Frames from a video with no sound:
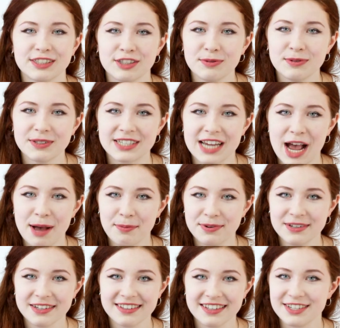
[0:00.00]
so much
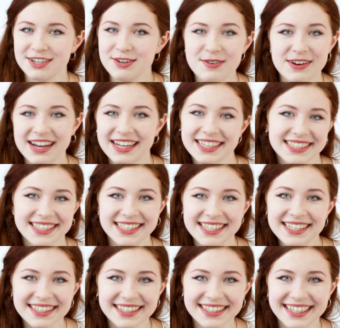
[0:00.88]
happening that you can't
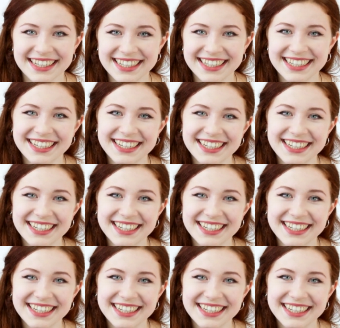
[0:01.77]
see.